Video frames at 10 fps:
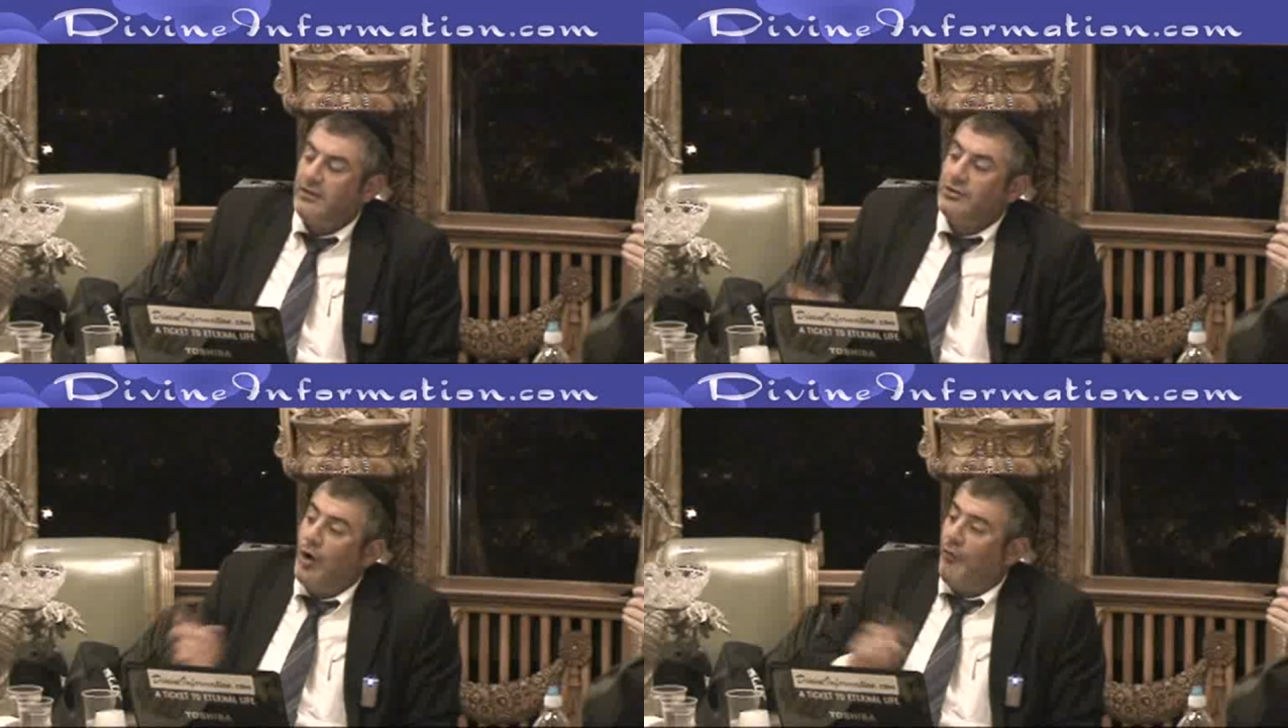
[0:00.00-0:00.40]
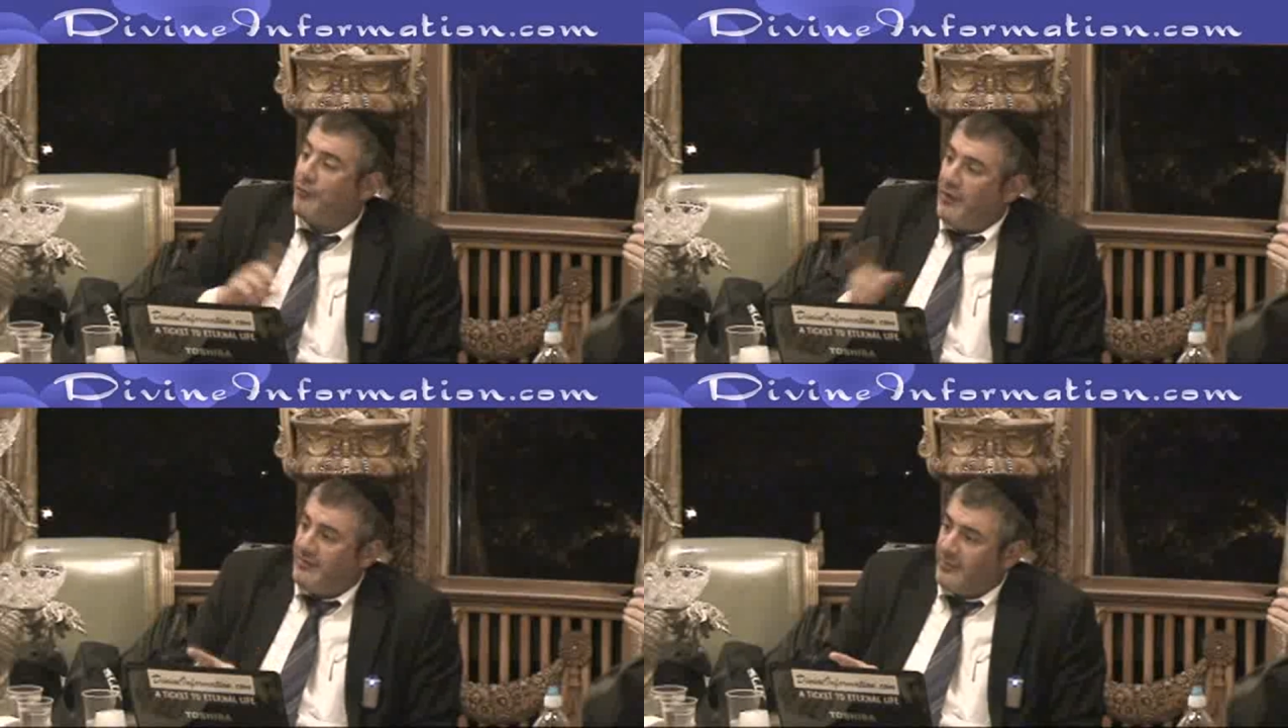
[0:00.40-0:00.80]
No
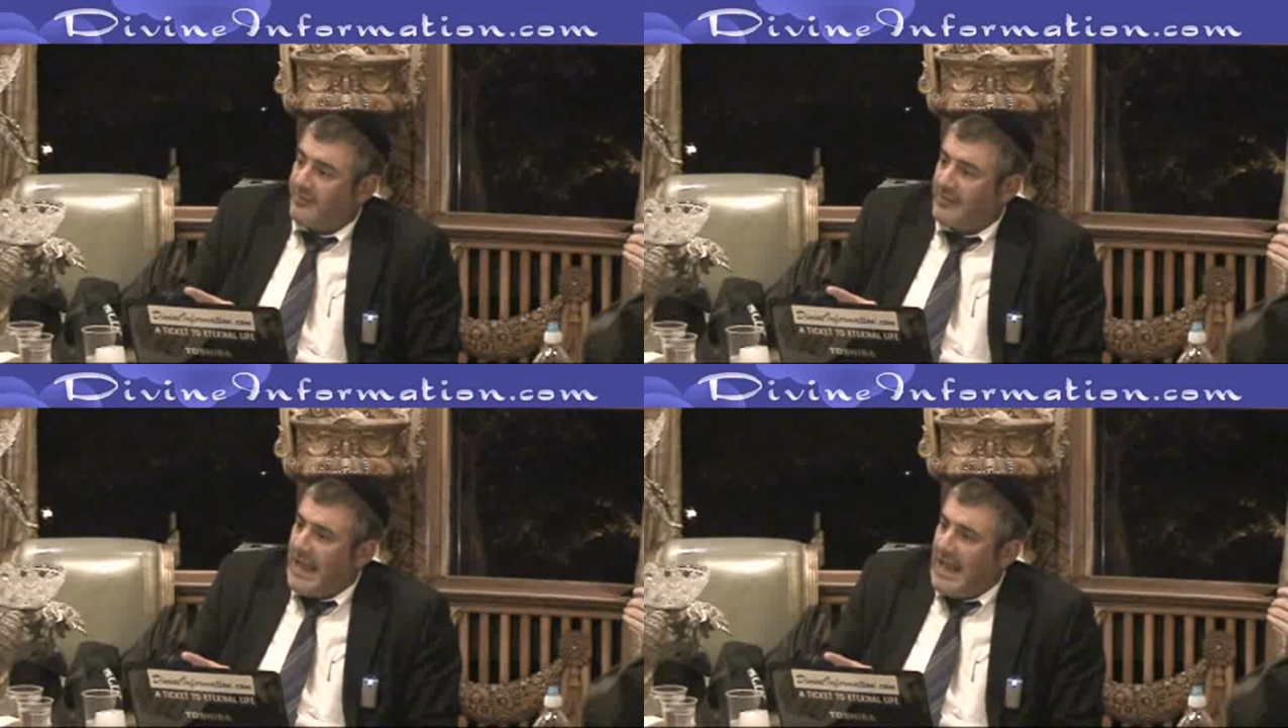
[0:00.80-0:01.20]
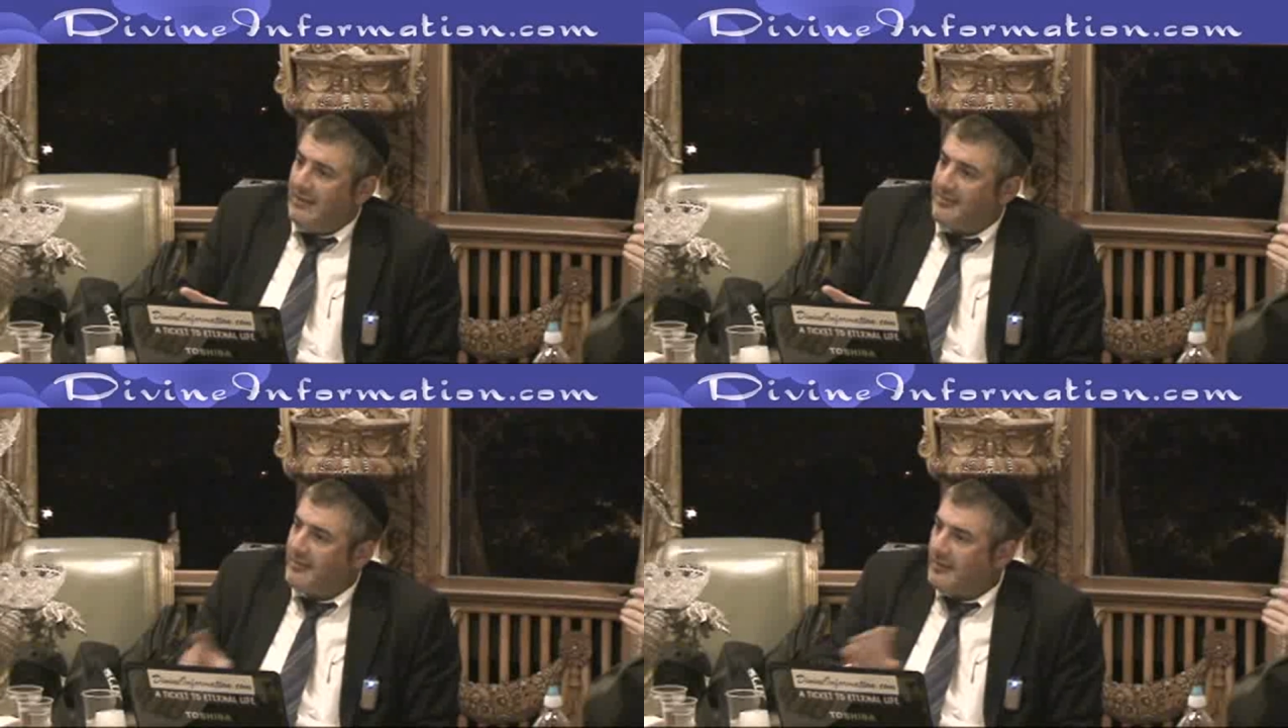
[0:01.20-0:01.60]
fins and
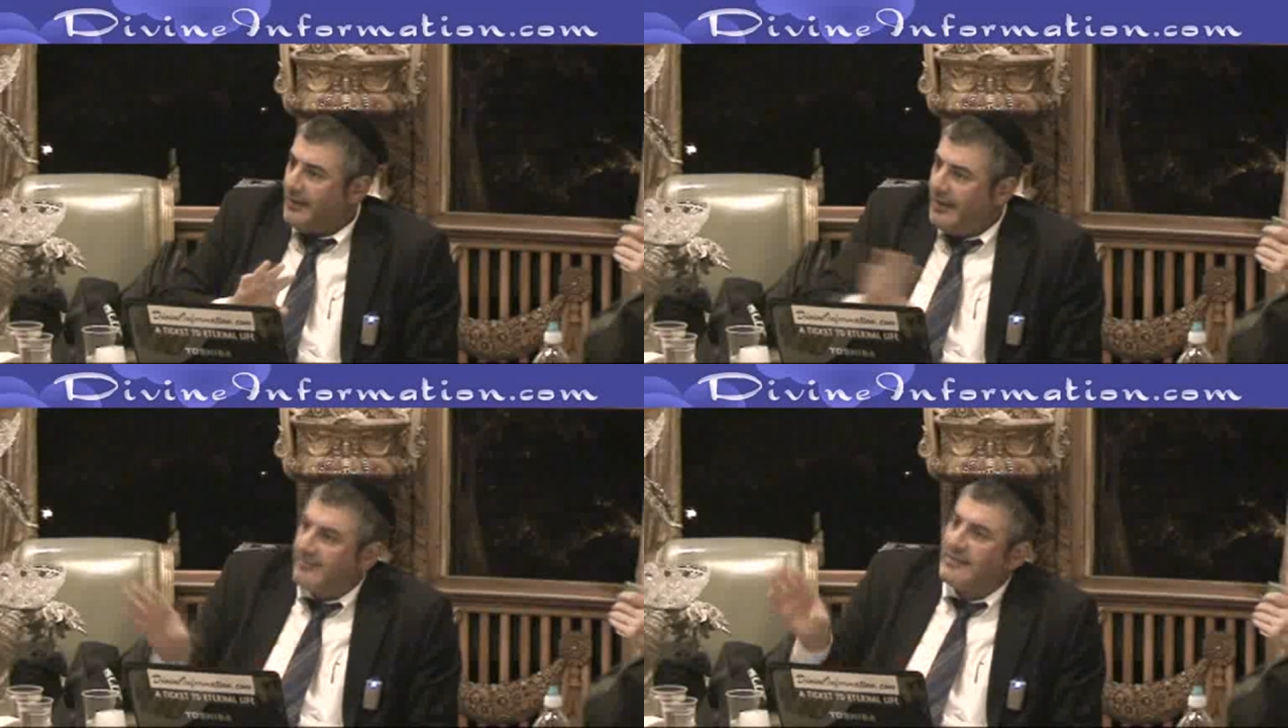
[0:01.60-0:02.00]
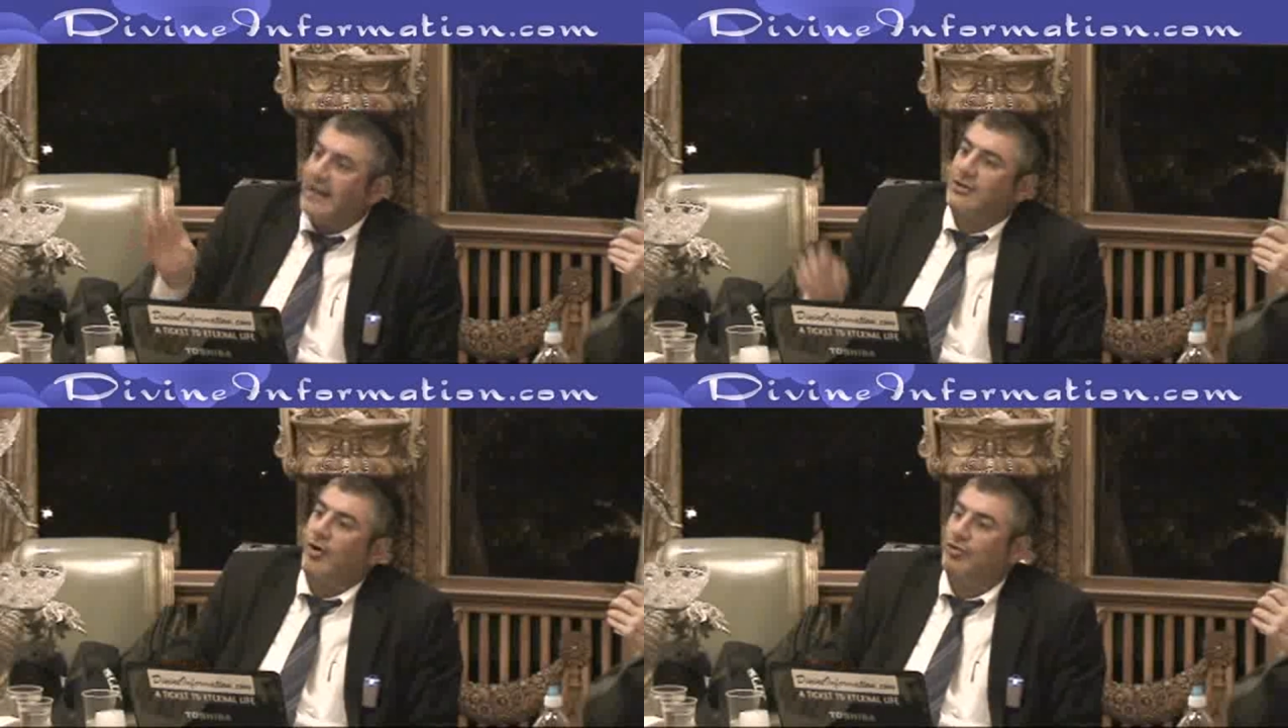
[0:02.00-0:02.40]
scales, it's
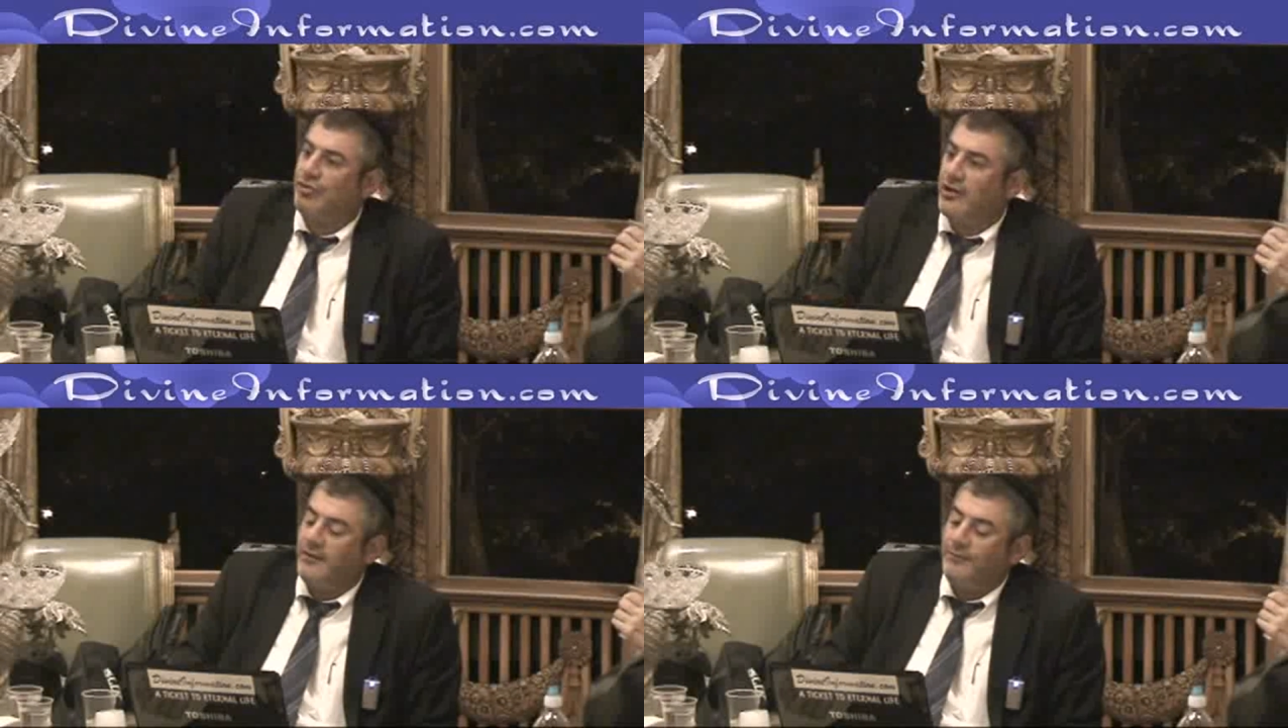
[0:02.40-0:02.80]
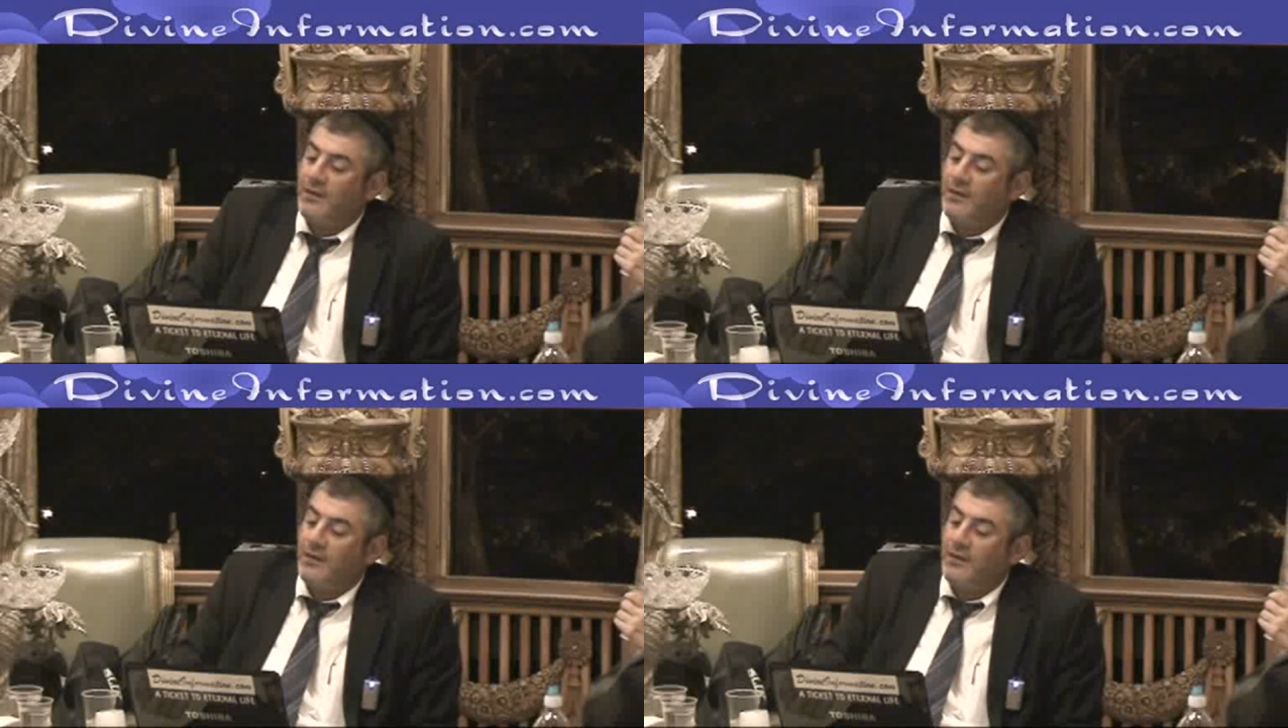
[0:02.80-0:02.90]
not kosher.